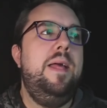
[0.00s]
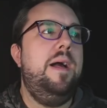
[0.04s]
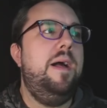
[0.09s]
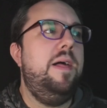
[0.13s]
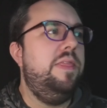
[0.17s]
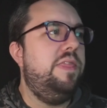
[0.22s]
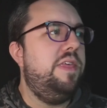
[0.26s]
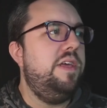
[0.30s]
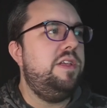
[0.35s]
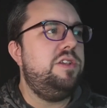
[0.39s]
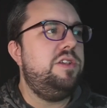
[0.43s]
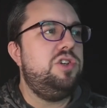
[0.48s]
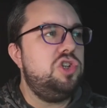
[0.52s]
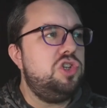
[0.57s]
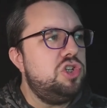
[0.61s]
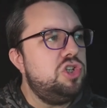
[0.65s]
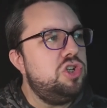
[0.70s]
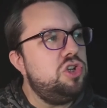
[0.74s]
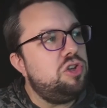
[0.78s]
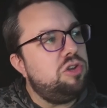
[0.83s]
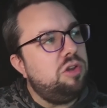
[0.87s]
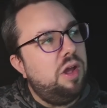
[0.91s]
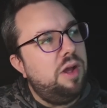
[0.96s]
they're
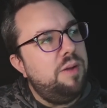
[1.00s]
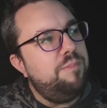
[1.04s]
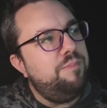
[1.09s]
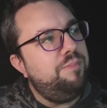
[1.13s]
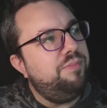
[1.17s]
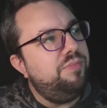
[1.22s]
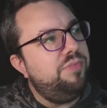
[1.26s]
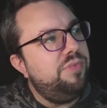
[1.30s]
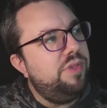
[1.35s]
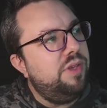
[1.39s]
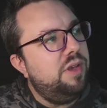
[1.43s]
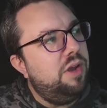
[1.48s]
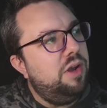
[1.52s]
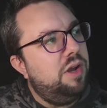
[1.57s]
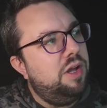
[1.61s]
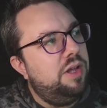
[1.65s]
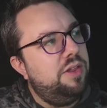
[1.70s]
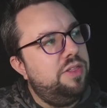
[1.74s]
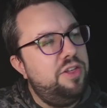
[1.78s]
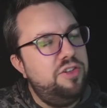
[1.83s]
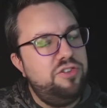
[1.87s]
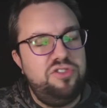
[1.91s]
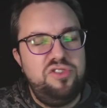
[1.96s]
just like,
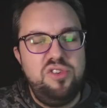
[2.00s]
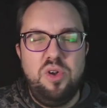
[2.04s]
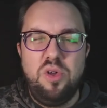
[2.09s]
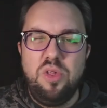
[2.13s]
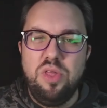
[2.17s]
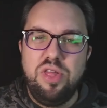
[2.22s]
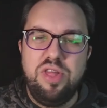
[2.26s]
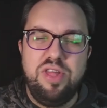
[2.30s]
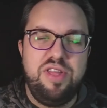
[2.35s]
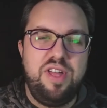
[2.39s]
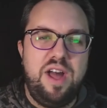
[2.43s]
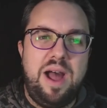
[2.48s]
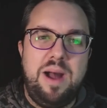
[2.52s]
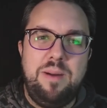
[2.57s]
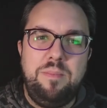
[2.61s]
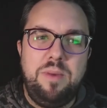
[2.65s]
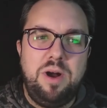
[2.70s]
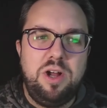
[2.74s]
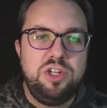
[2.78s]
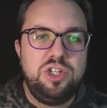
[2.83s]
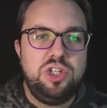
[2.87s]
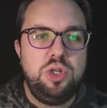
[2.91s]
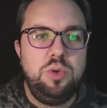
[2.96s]
there's not that
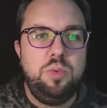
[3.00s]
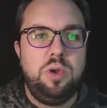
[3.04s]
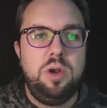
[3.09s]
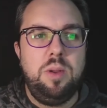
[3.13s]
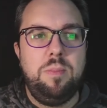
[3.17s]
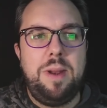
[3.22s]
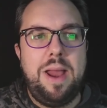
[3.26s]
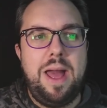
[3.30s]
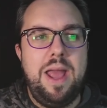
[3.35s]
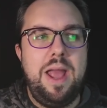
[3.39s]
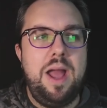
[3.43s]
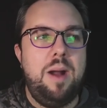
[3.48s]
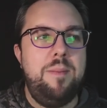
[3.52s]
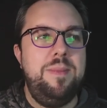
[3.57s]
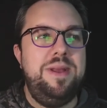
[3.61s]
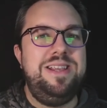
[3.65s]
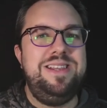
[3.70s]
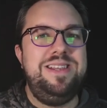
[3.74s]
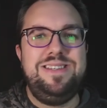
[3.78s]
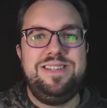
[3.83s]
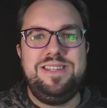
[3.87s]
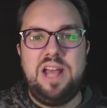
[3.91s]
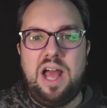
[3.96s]
much you want to play. I
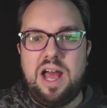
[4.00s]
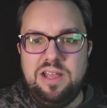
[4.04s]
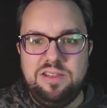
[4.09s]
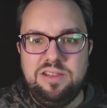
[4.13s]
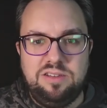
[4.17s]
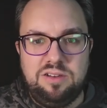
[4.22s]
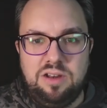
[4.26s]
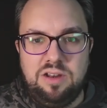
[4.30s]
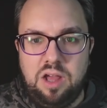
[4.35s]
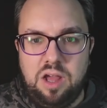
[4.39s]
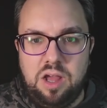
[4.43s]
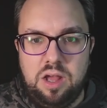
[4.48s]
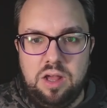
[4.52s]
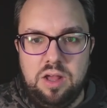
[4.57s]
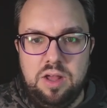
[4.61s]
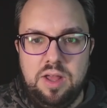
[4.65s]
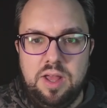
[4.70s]
mean, Dazzler